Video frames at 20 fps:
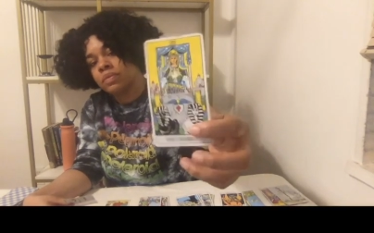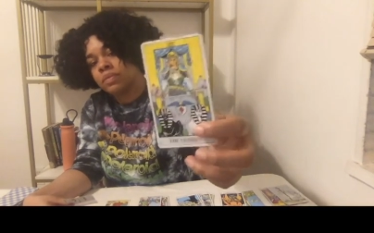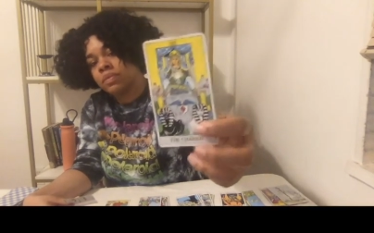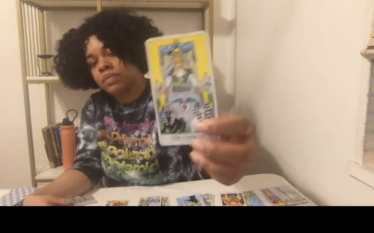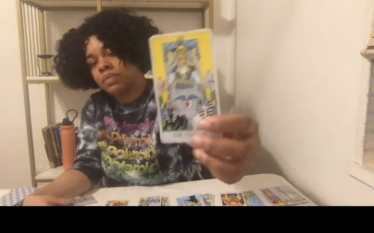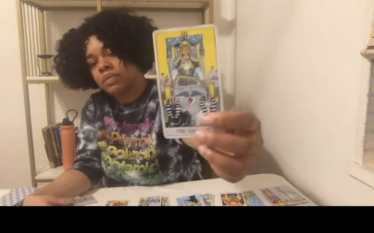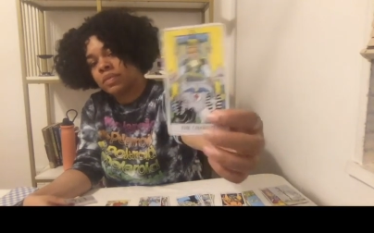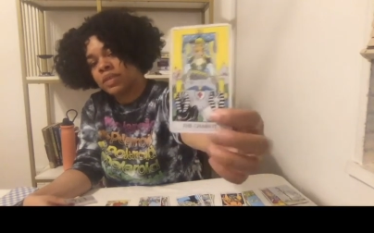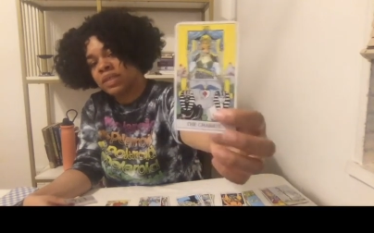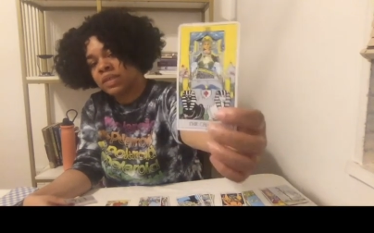
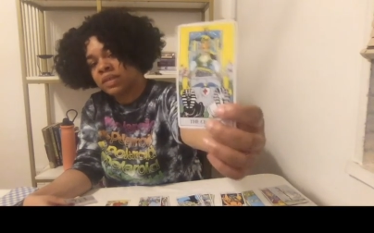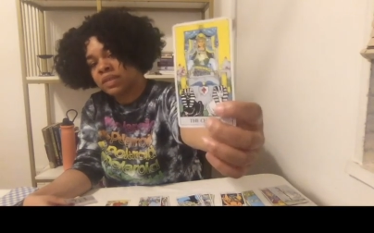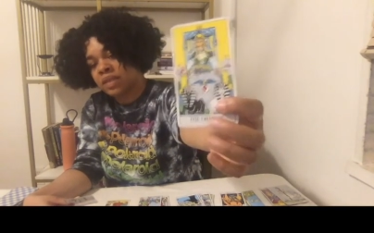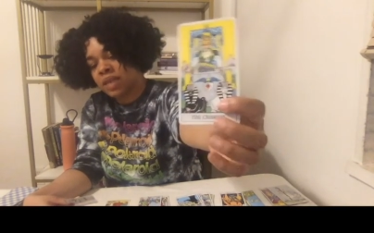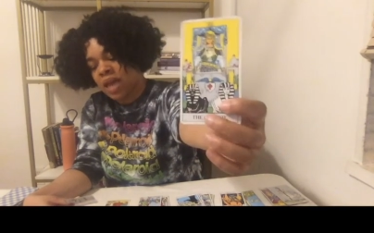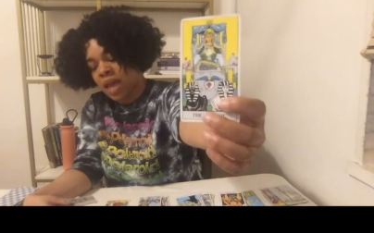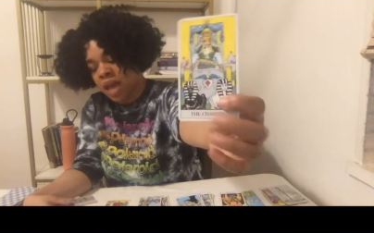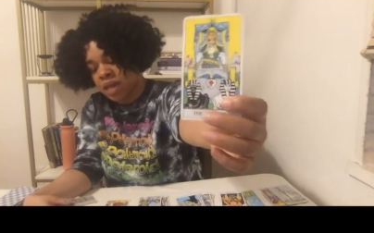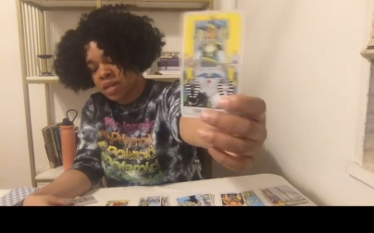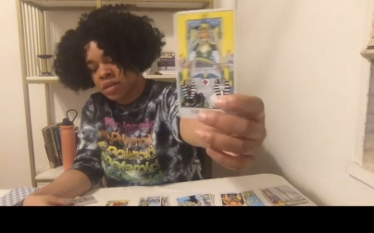This is a
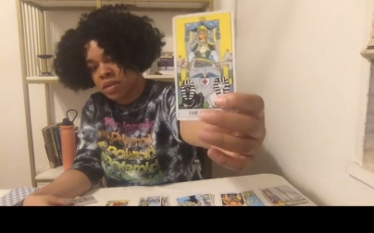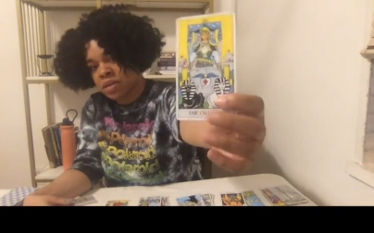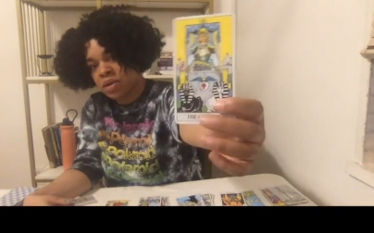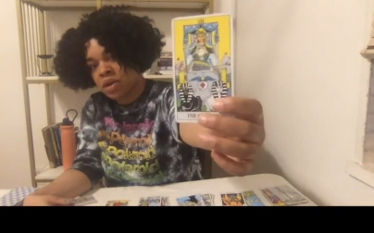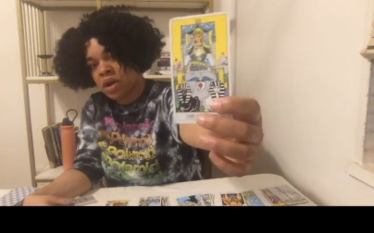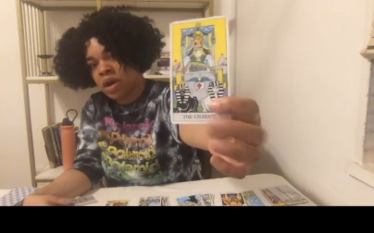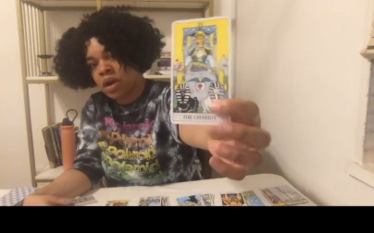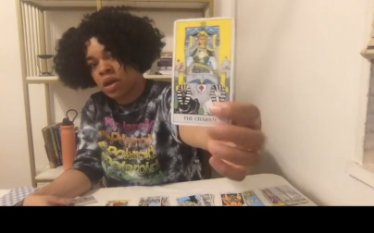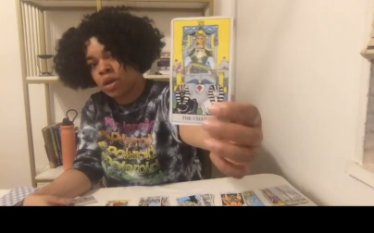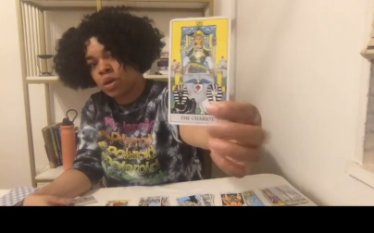Cancer
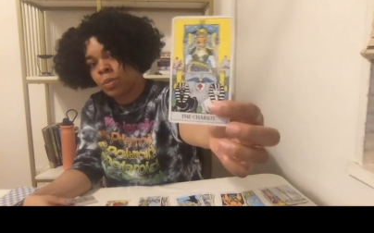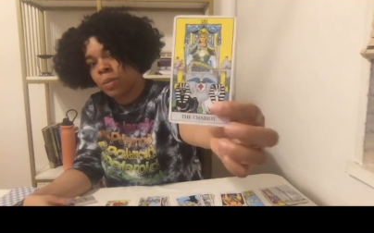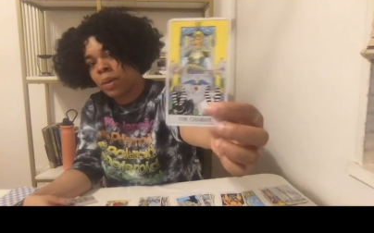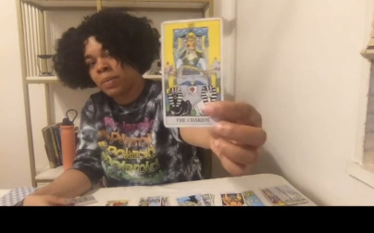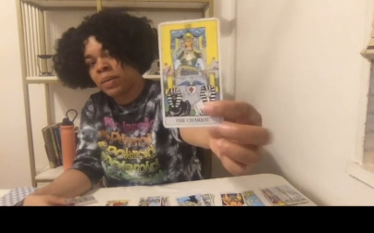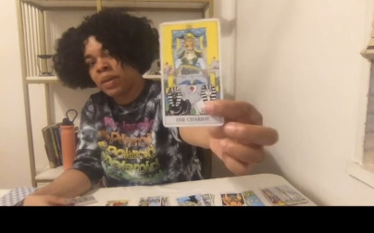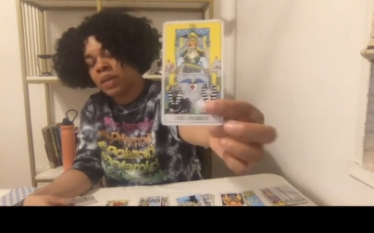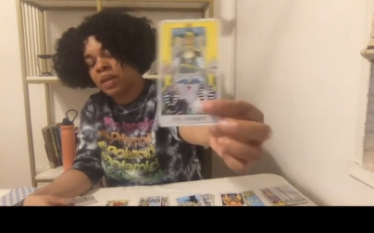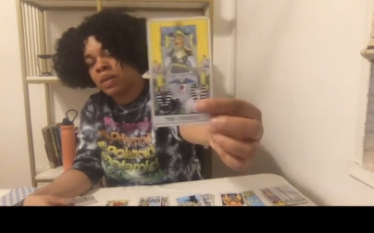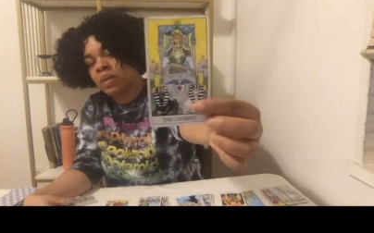card. You might be
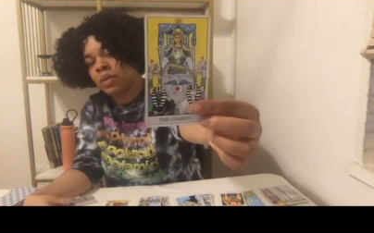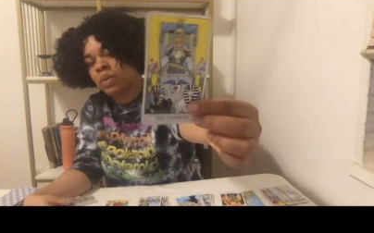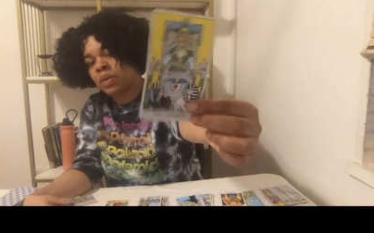dealing with